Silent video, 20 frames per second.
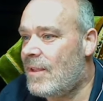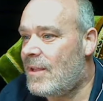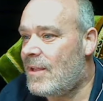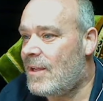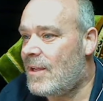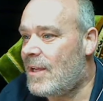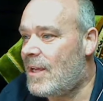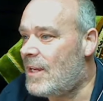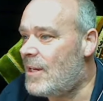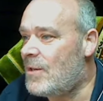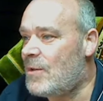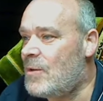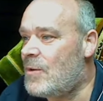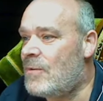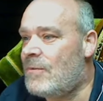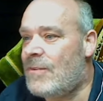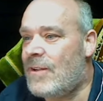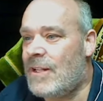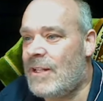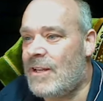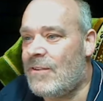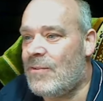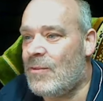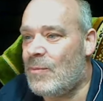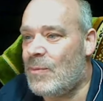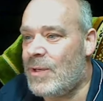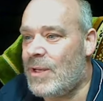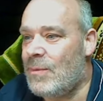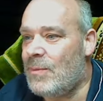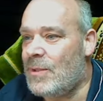I don't know if I'll ever
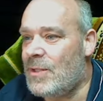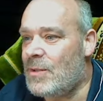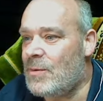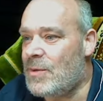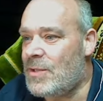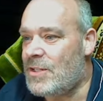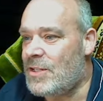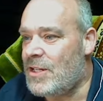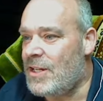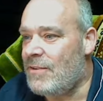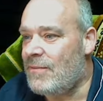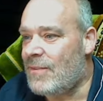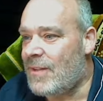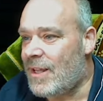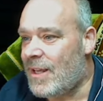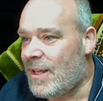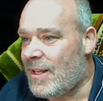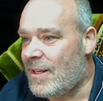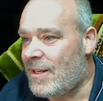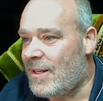be able to achieve that,